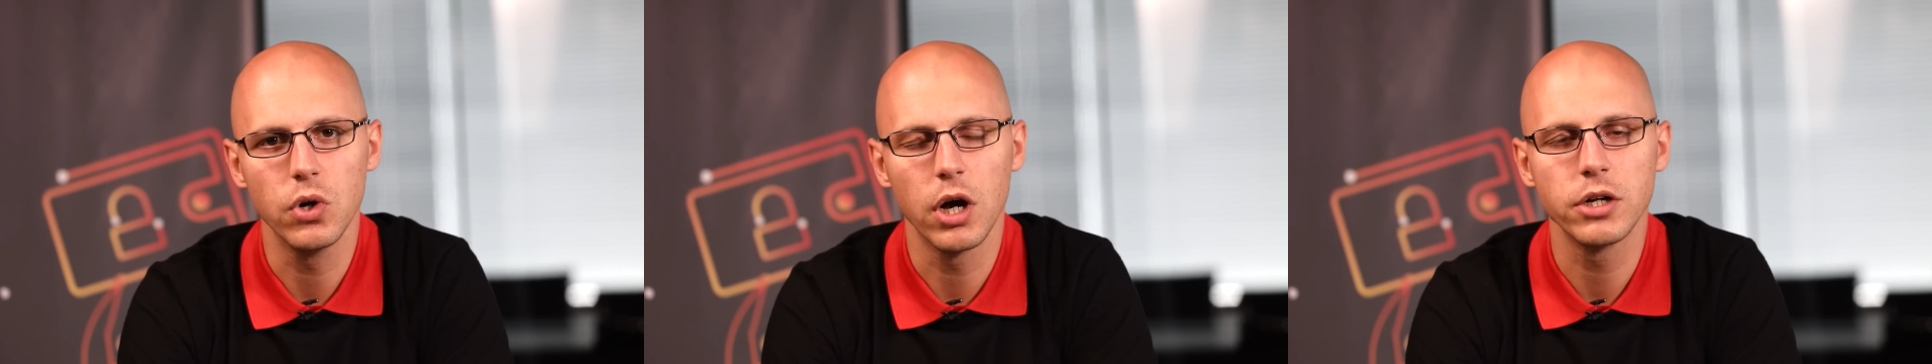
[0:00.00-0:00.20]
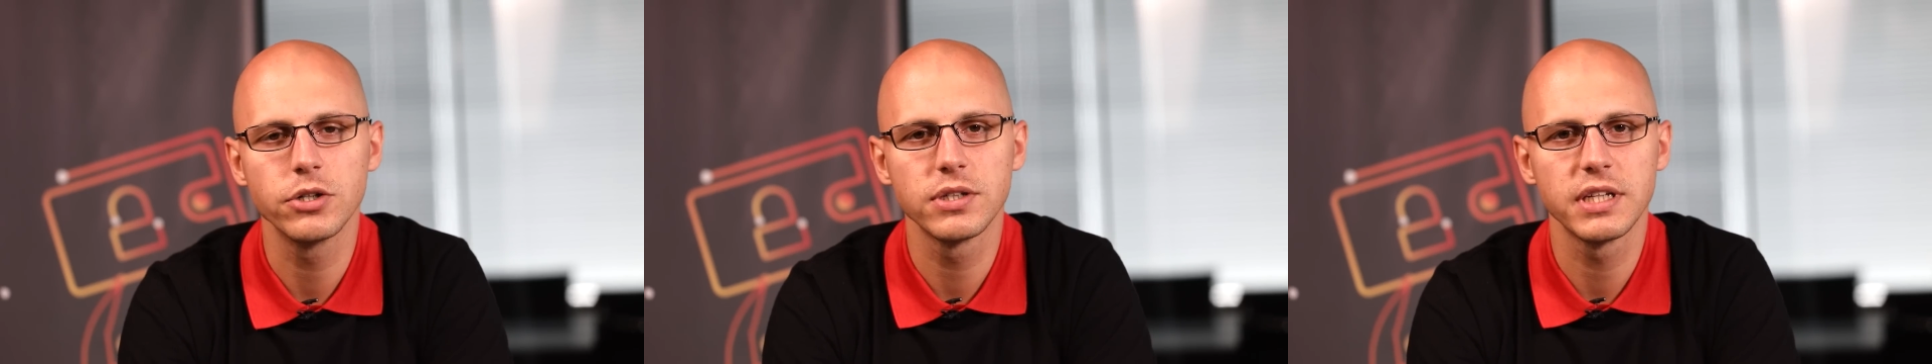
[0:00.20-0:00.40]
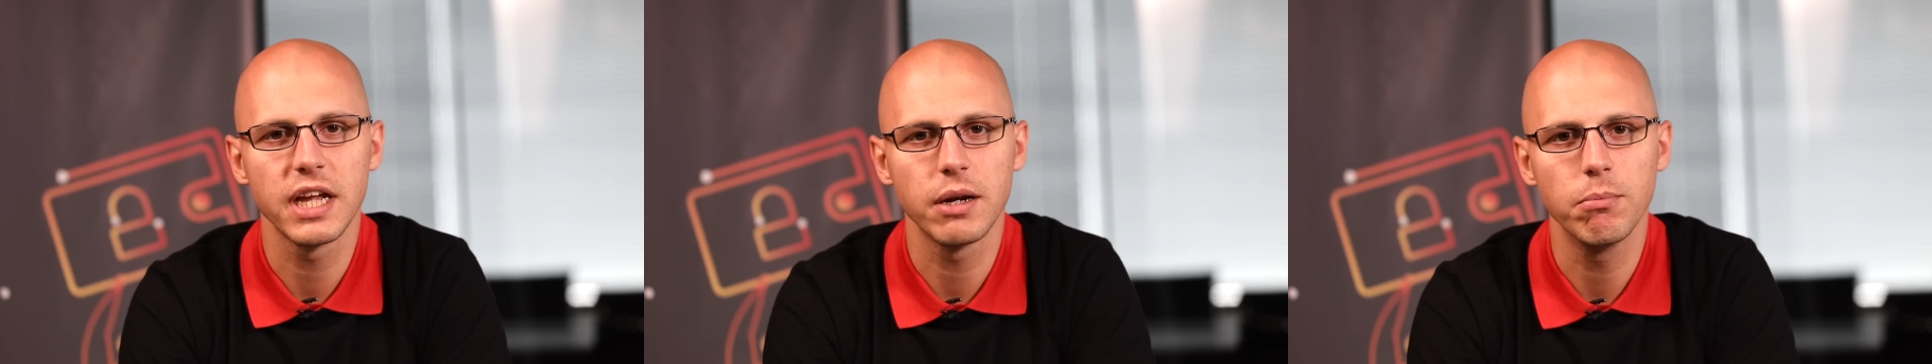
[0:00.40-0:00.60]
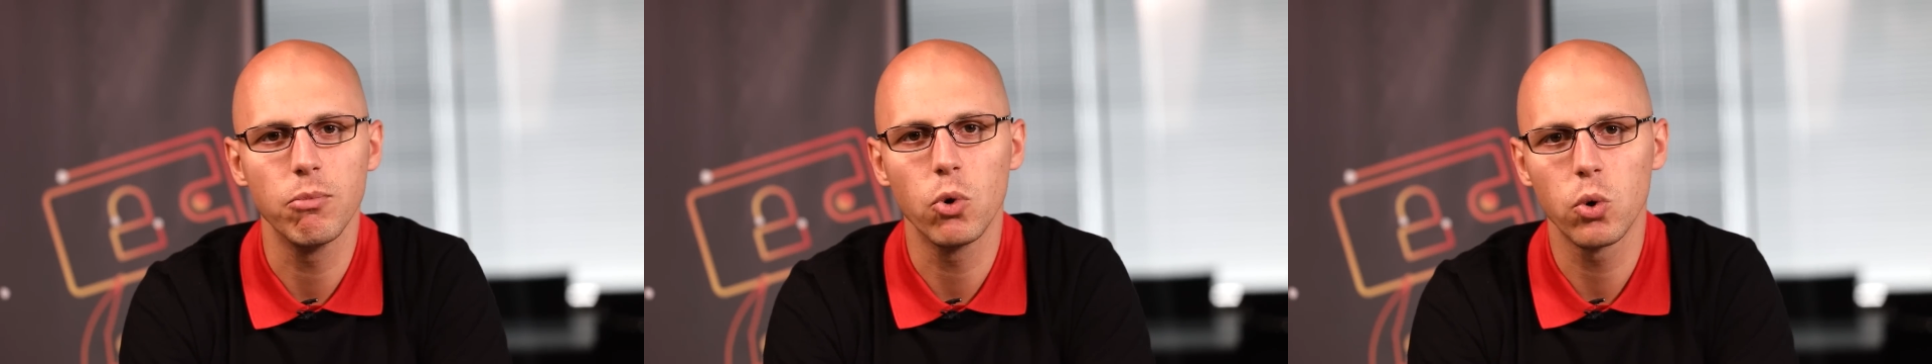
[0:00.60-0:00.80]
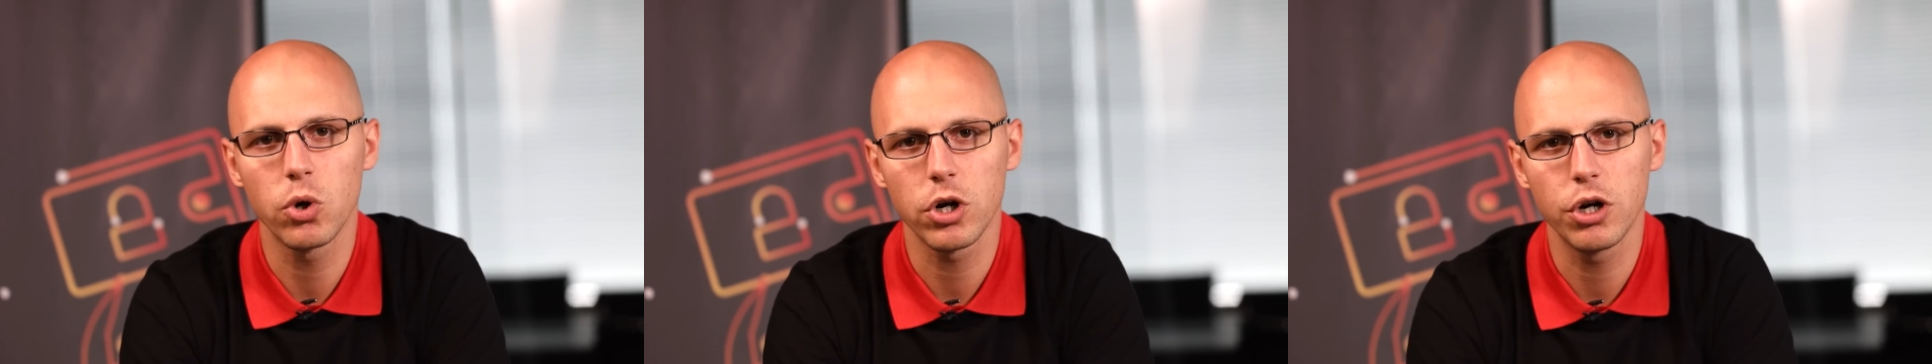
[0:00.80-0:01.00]
understand
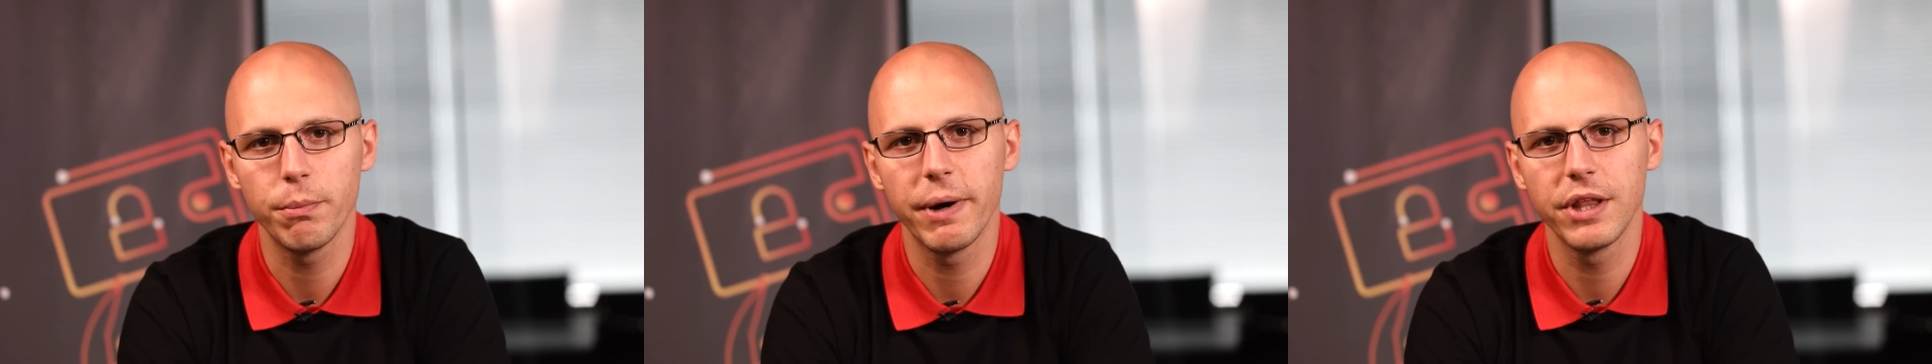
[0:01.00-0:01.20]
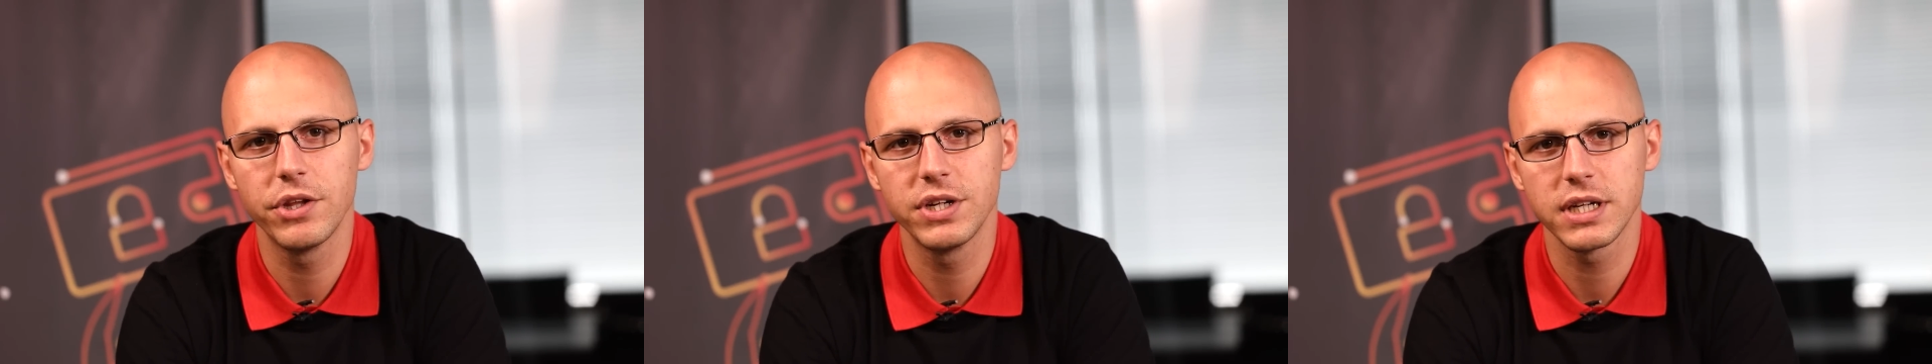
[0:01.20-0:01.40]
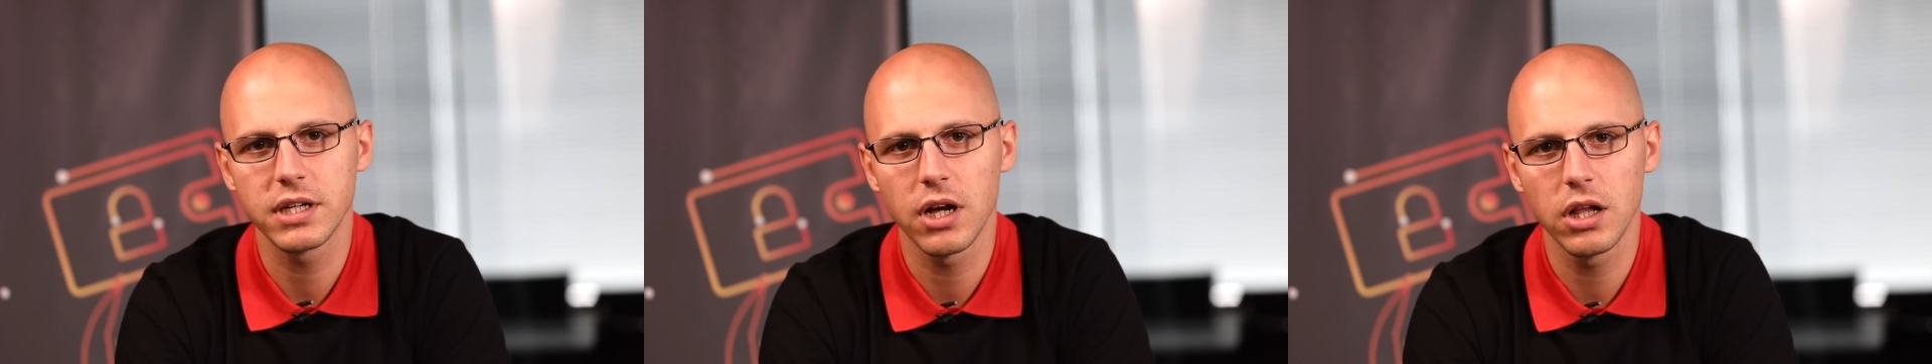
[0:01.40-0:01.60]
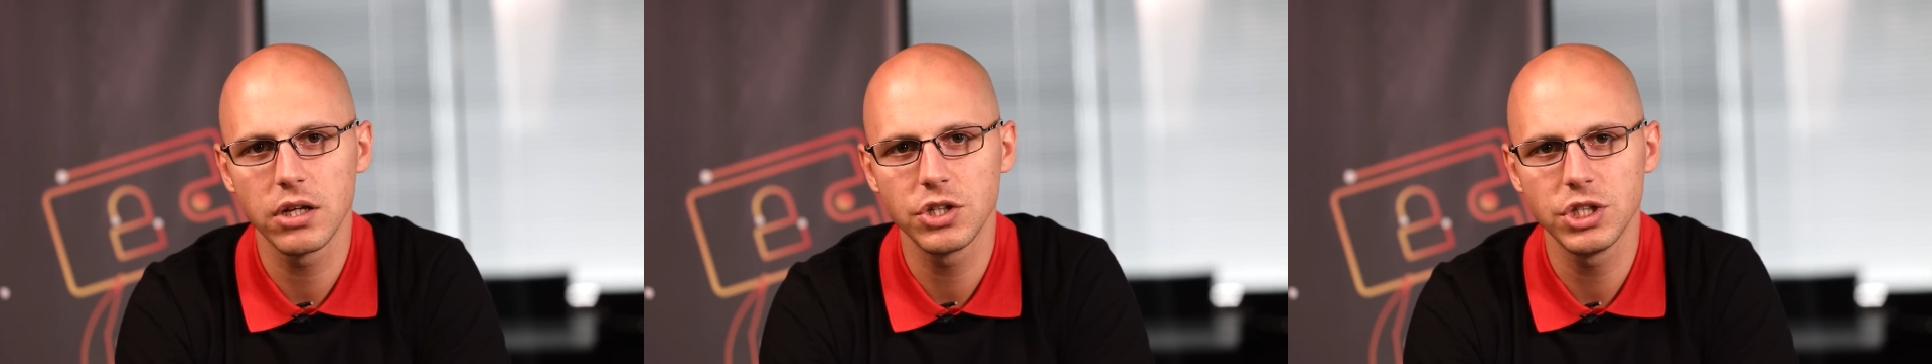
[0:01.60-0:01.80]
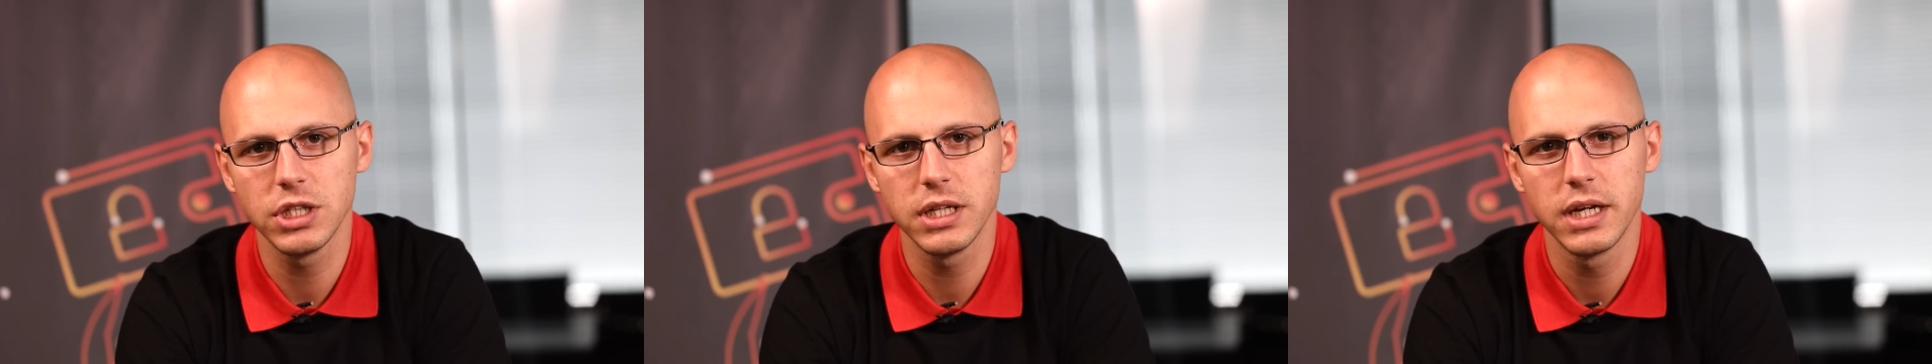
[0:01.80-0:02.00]
more about the
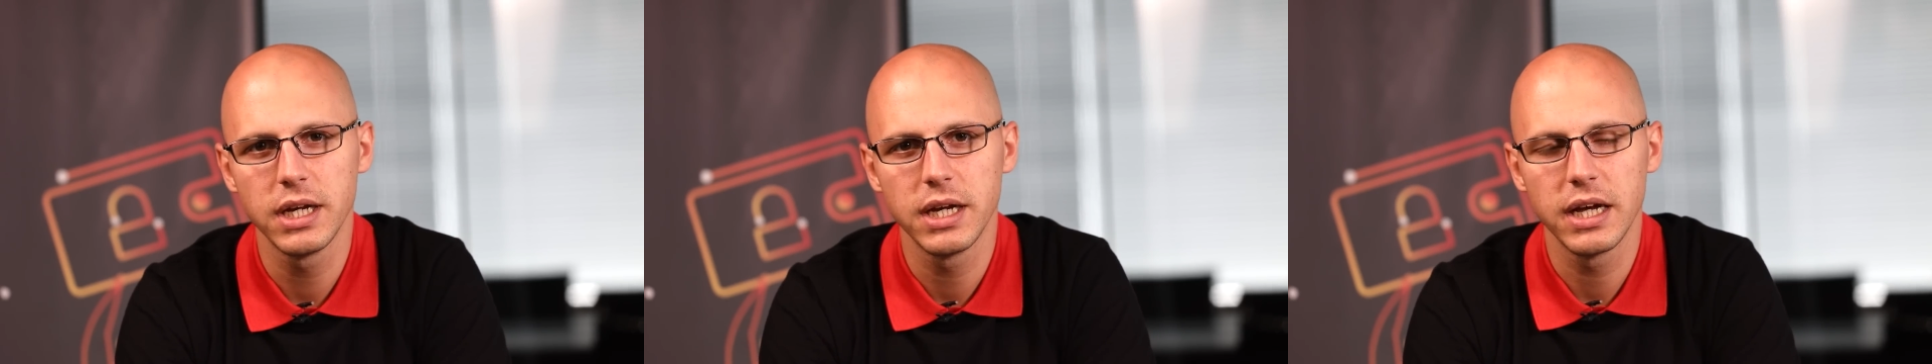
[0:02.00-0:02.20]
technology,